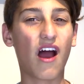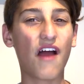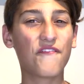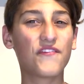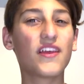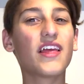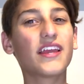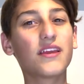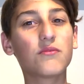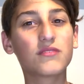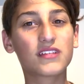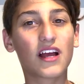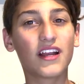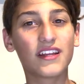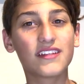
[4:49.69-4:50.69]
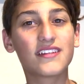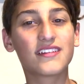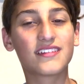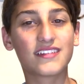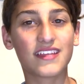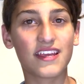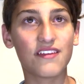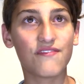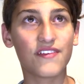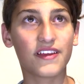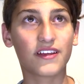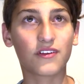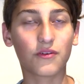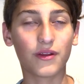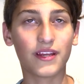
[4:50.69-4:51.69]
feel like he was kind of
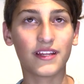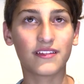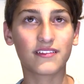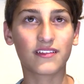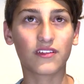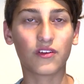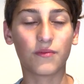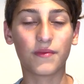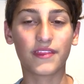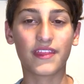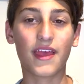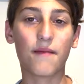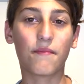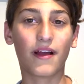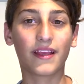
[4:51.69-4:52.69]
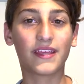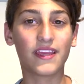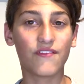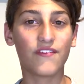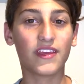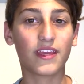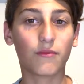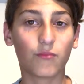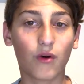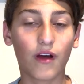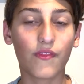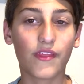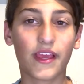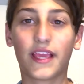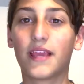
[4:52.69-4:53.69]
deceiving Credence a little bit there by giving him
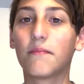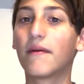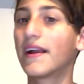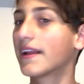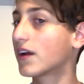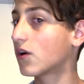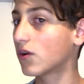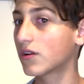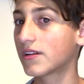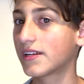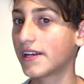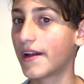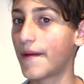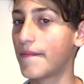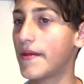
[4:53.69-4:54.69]
one that he might have conjured up.